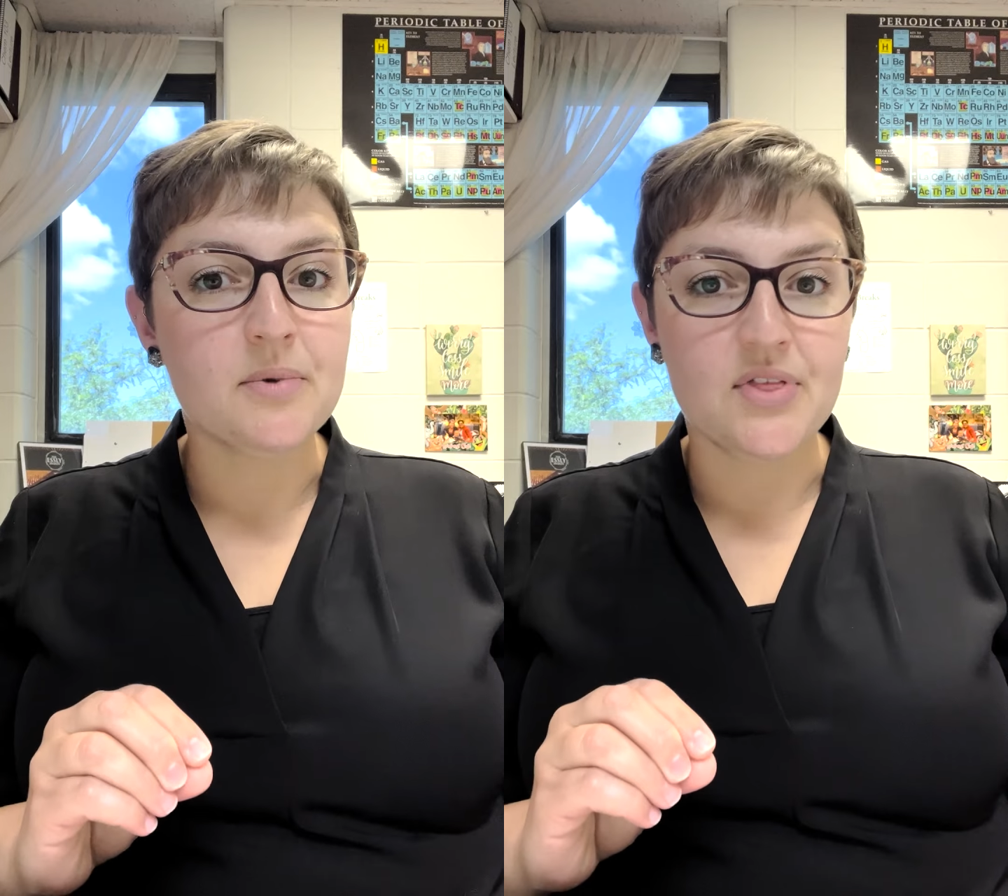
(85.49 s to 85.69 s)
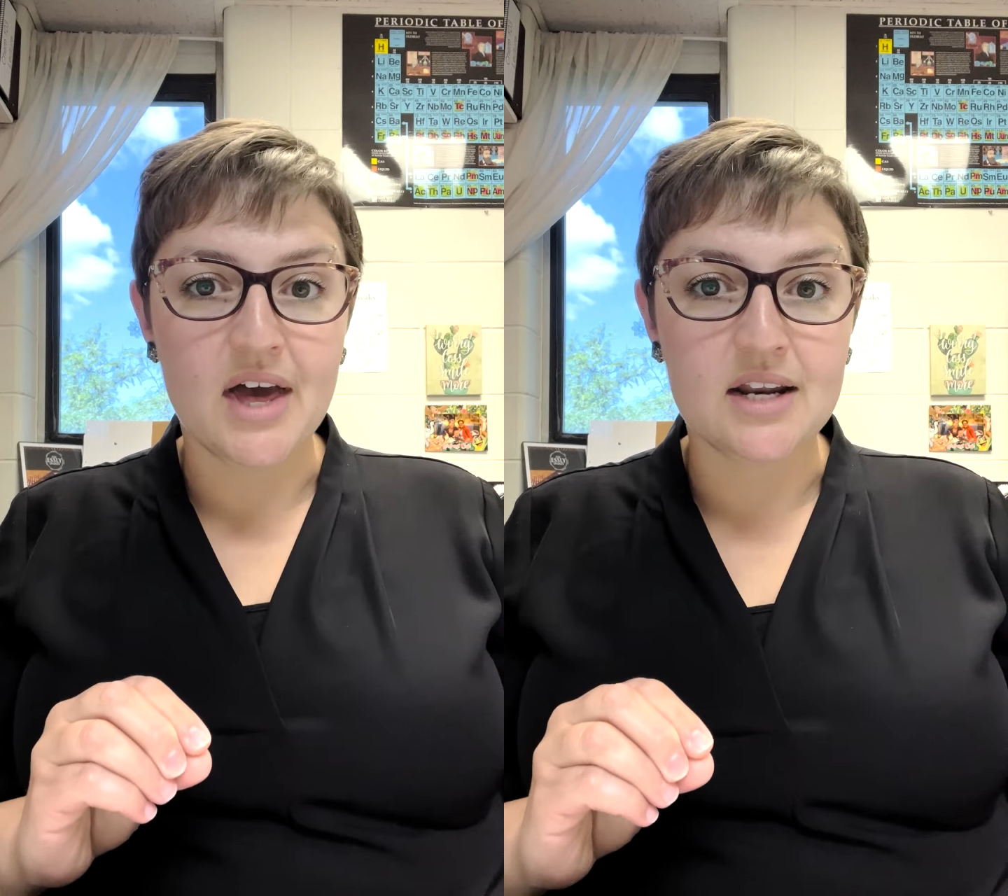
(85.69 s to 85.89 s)

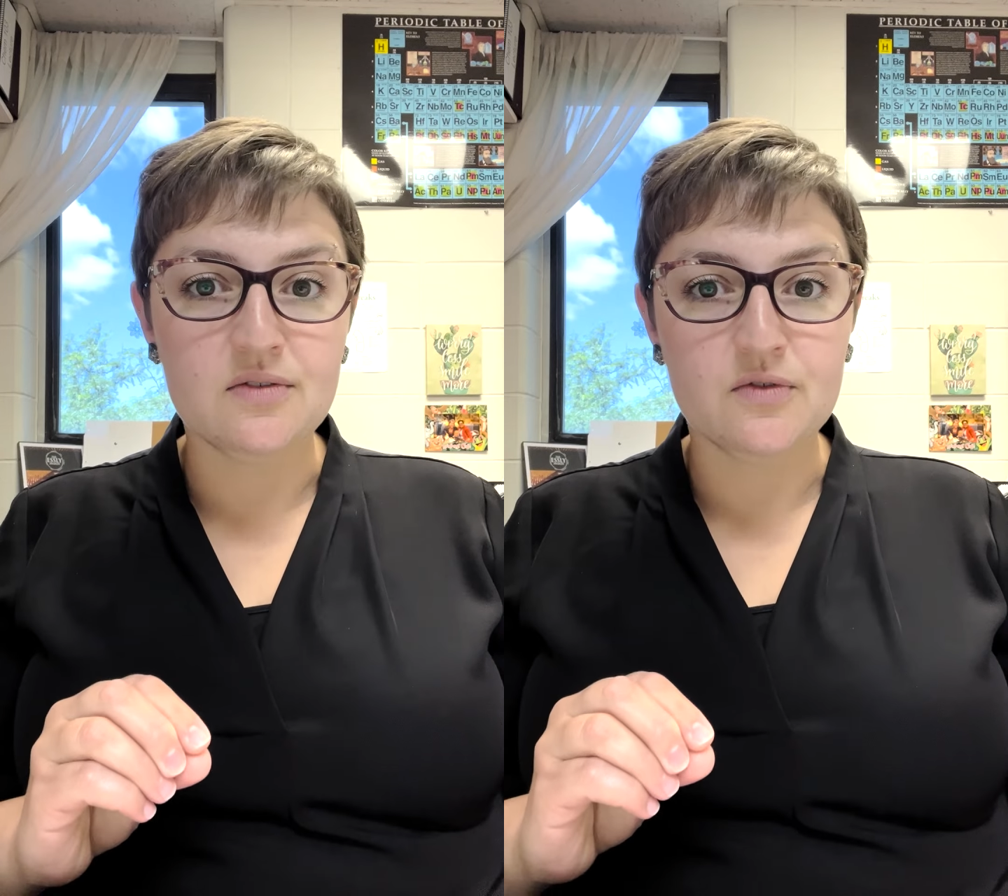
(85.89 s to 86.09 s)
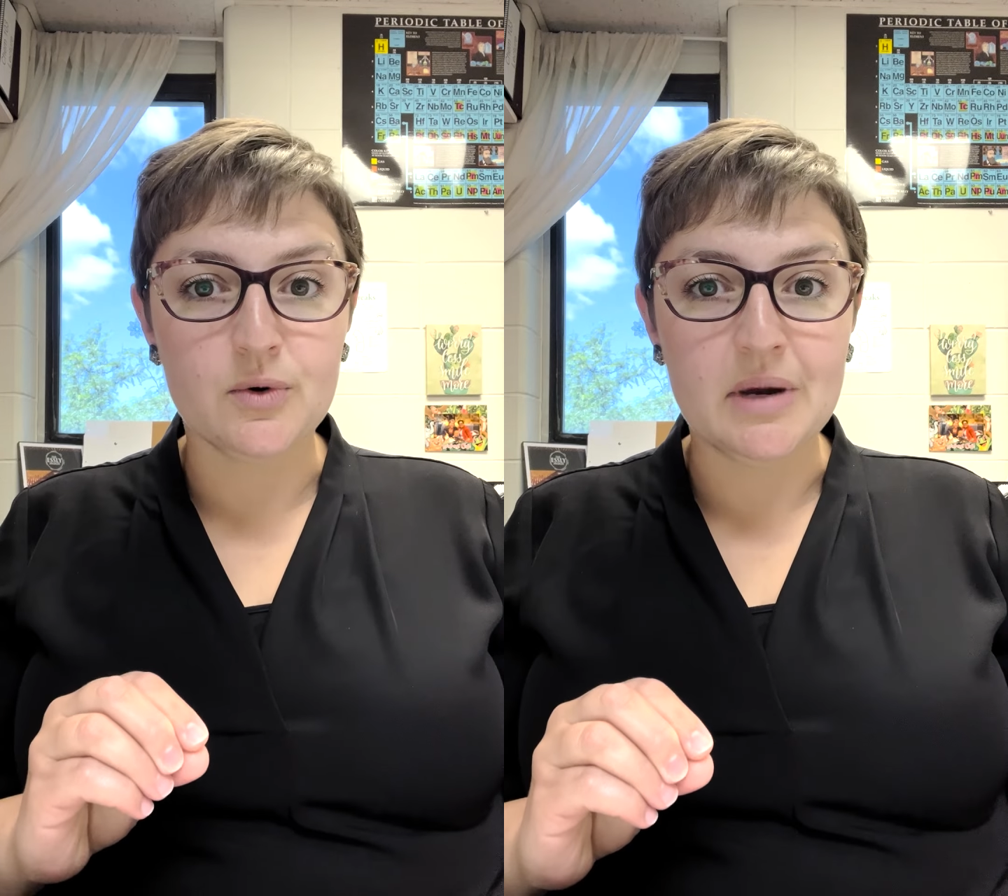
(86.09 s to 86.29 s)
that
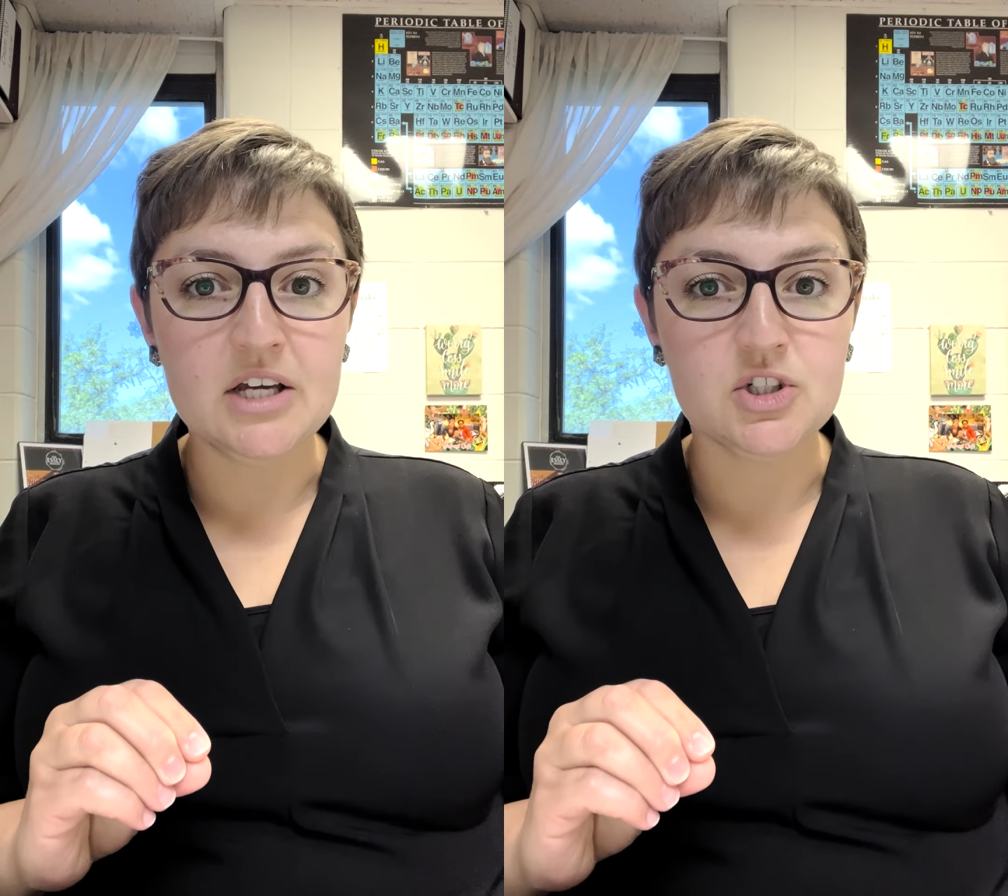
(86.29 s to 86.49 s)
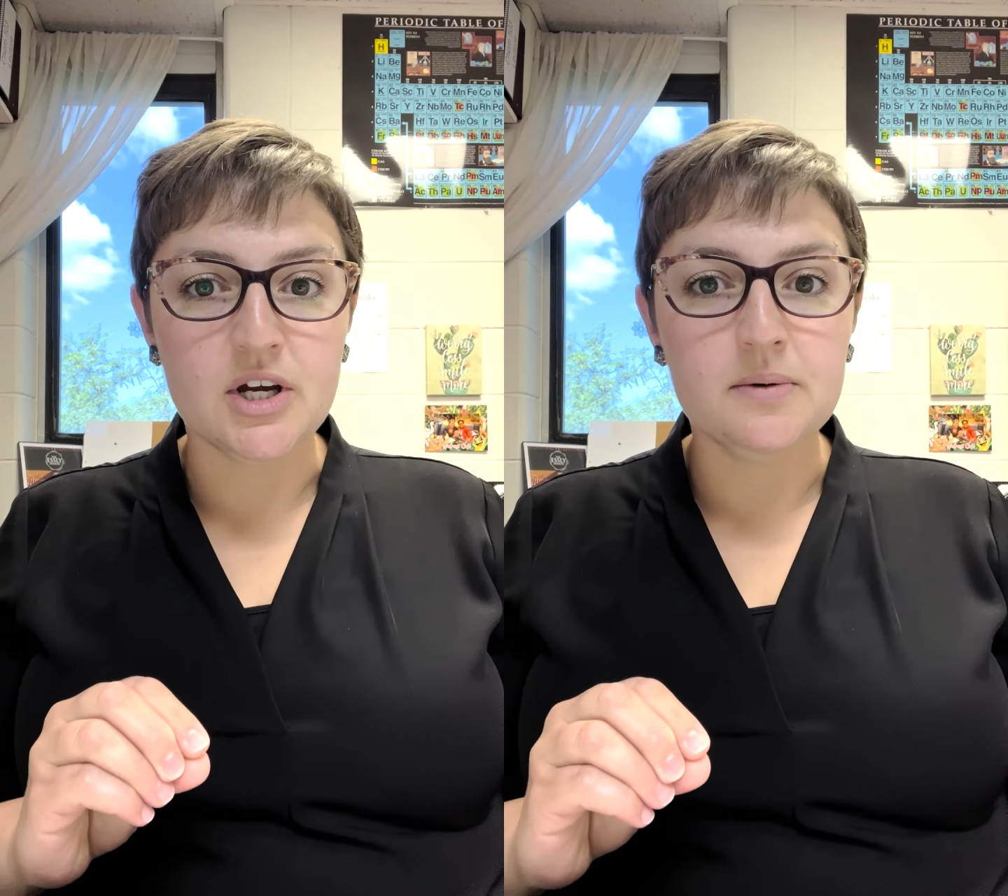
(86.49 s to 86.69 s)

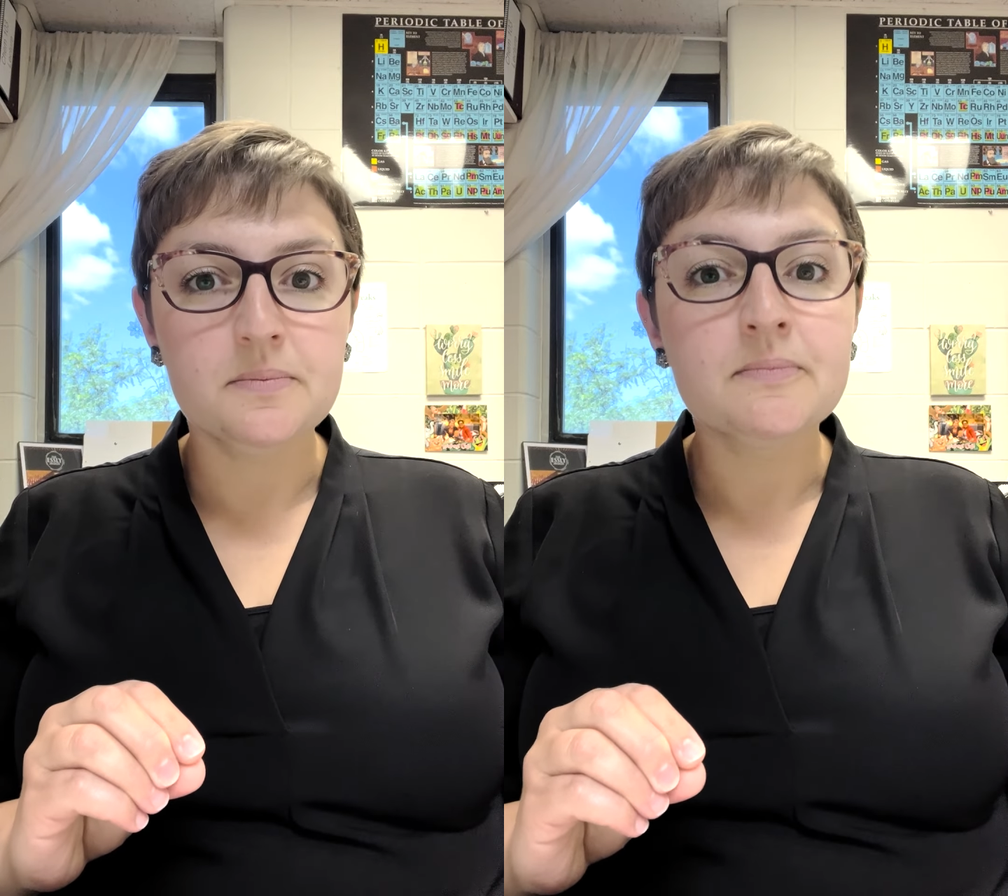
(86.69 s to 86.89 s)
information.